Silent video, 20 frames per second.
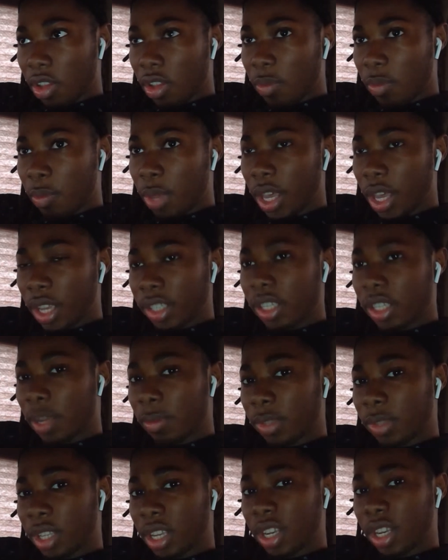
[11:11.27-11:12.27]
pick
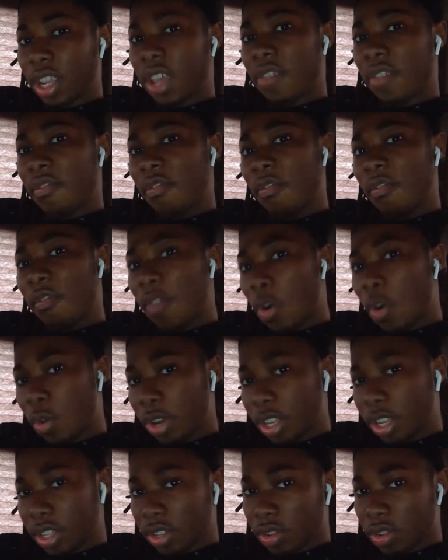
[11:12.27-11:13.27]
something and
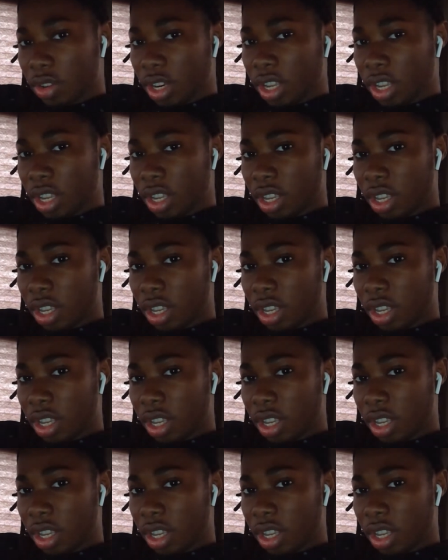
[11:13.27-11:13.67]
focus on it.